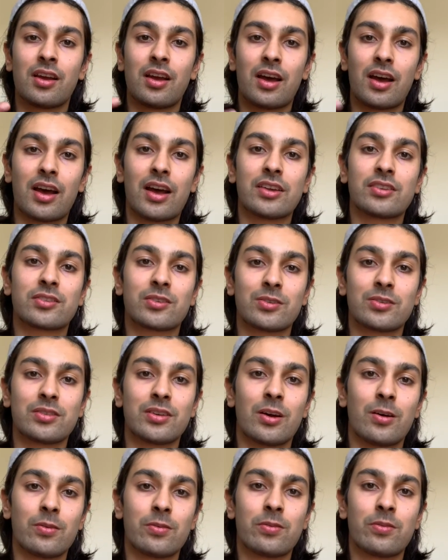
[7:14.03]
ask
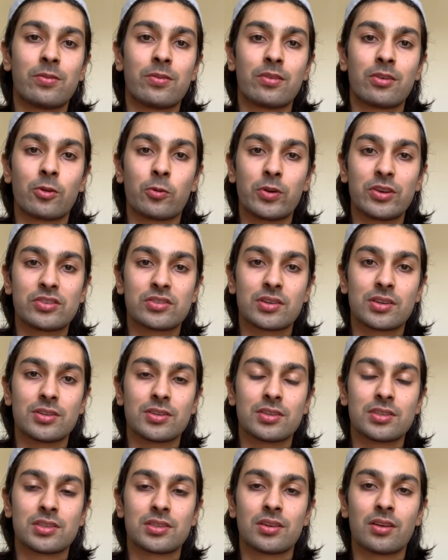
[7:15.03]
yourself
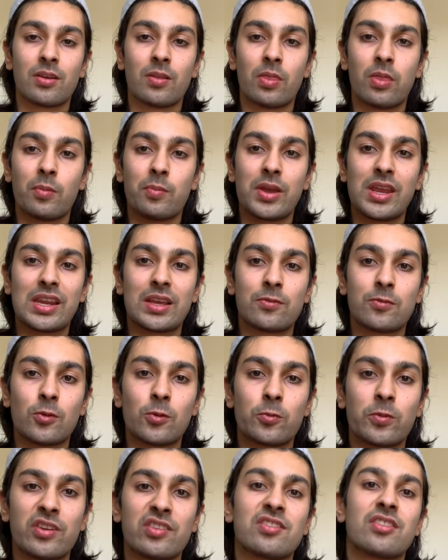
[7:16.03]
questions, the meaningful
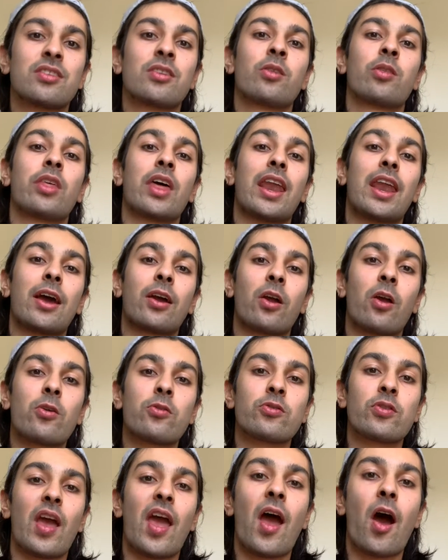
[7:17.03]
questions that are going
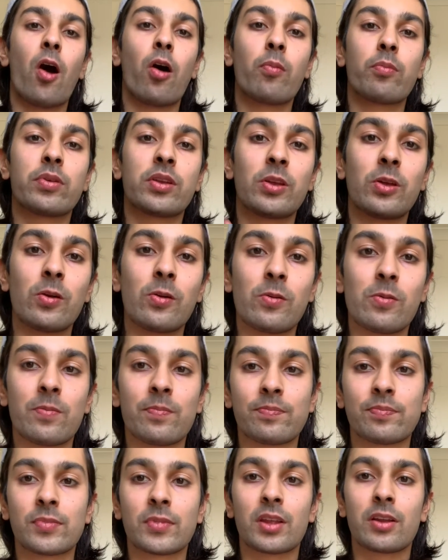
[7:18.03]
to help you
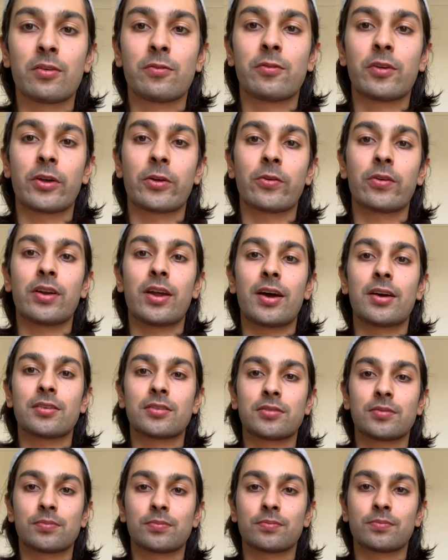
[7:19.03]
figure it out.
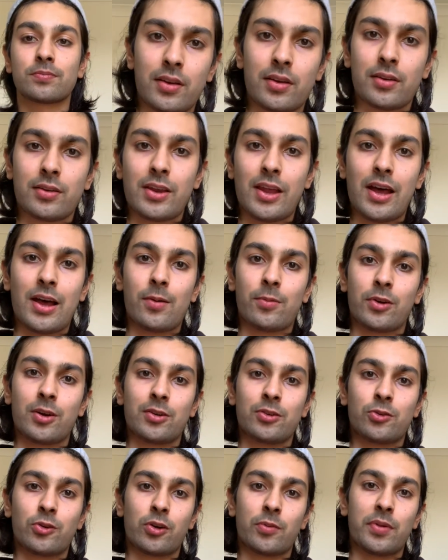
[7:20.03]
Now I'm going to
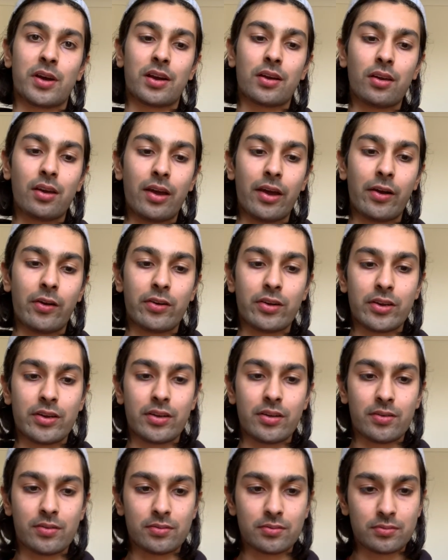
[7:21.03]
talk about clarity.
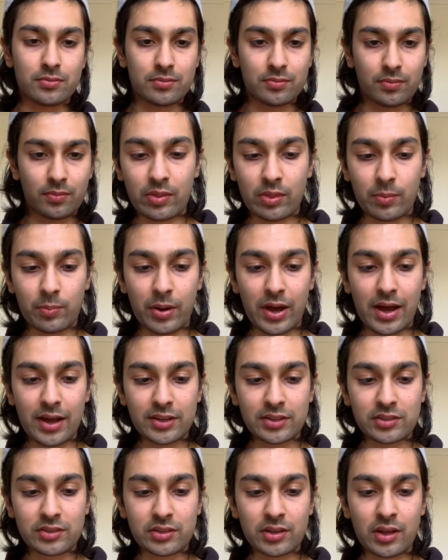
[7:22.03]
In the
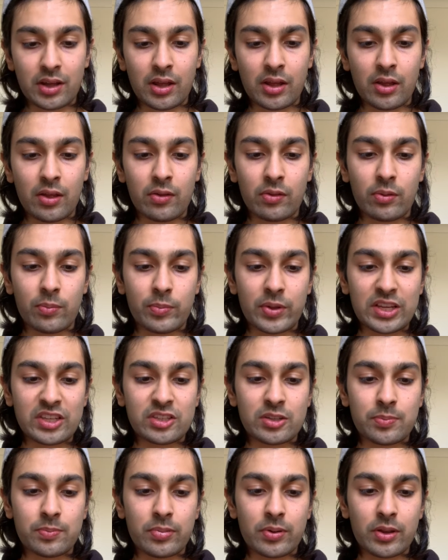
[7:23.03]
past, the best
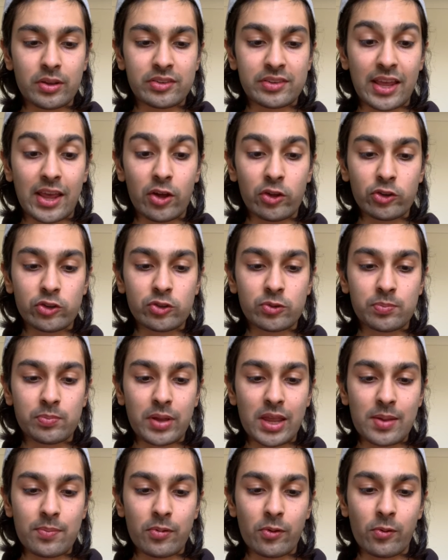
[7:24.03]

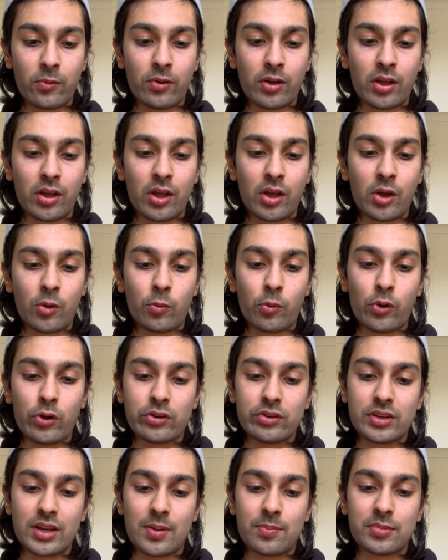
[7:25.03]
salespeople were
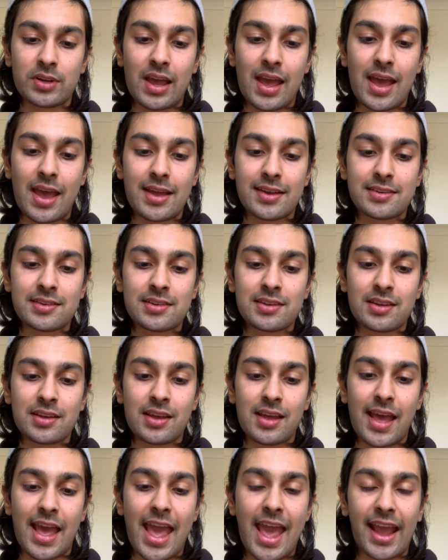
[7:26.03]
adept at
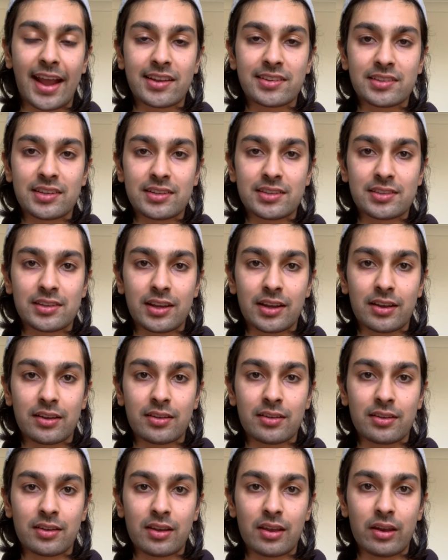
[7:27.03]
accessing
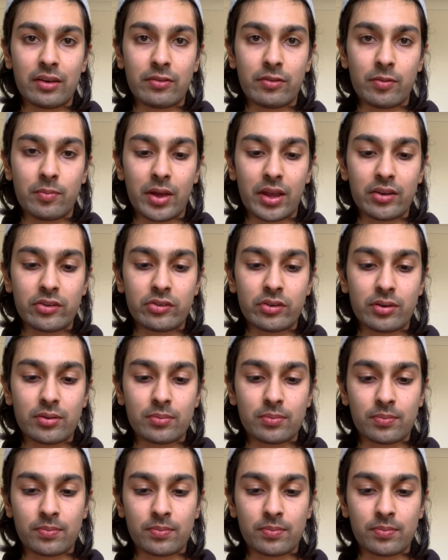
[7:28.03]
information.